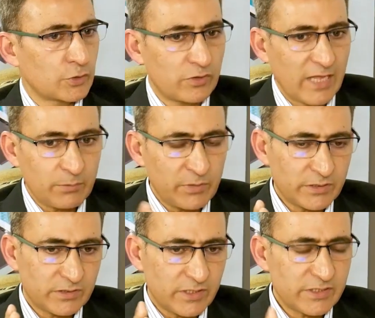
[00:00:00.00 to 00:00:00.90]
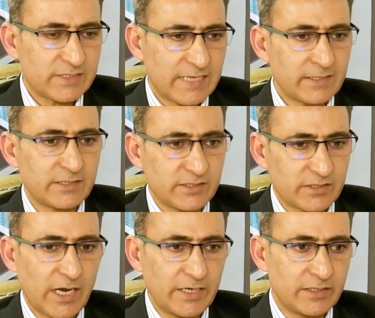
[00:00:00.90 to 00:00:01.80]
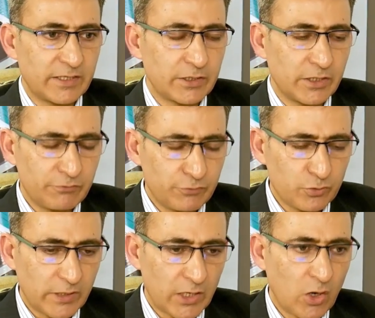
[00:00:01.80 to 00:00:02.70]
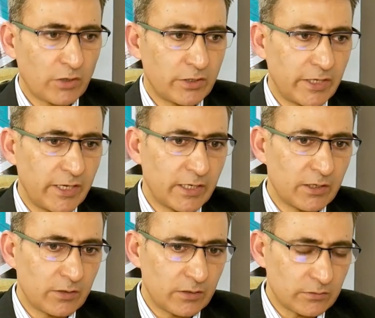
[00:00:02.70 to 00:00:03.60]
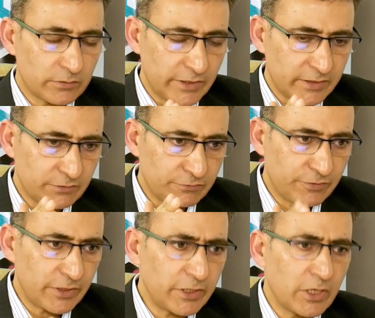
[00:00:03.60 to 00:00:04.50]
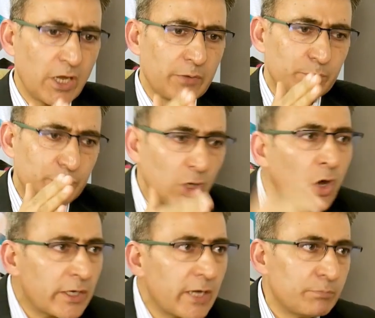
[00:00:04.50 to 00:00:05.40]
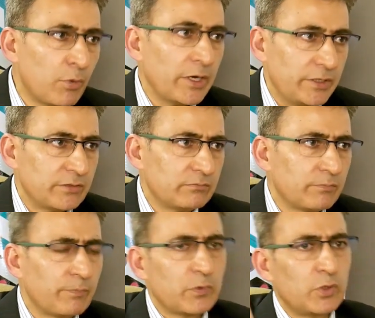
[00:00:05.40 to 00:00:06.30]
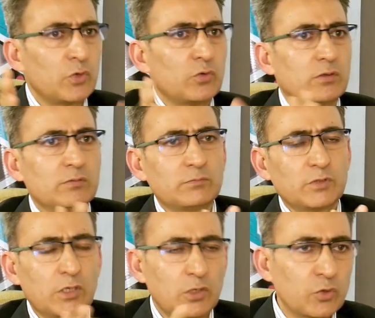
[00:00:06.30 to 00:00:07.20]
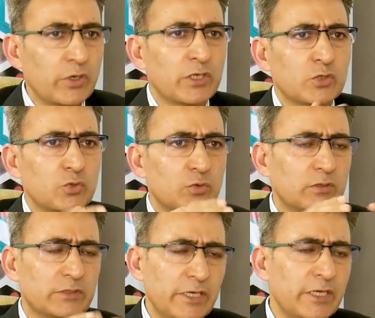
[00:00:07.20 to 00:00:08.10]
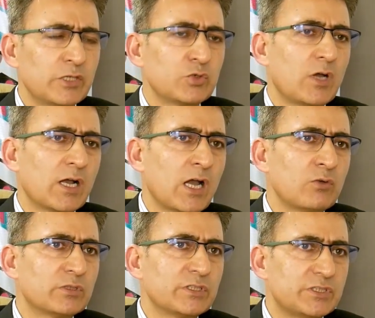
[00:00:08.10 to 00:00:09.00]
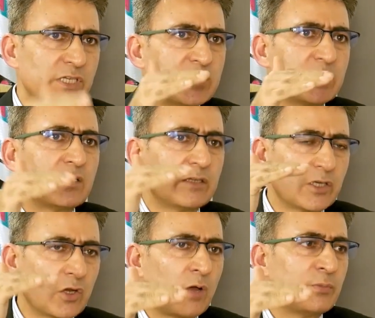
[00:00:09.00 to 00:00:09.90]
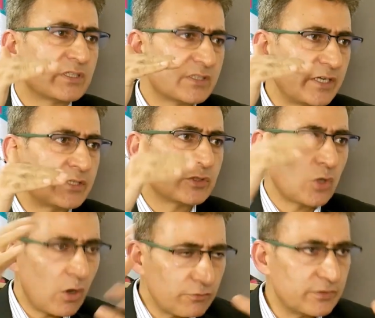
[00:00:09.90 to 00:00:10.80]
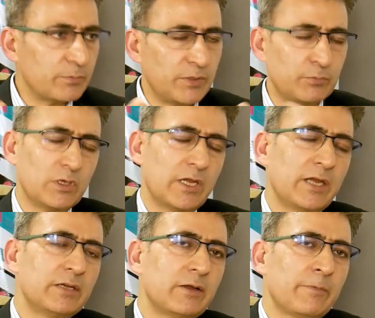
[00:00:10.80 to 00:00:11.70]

So that means this sense is right, that if you cannot take the fee beyond a point, taking into account the general economic status of the people here,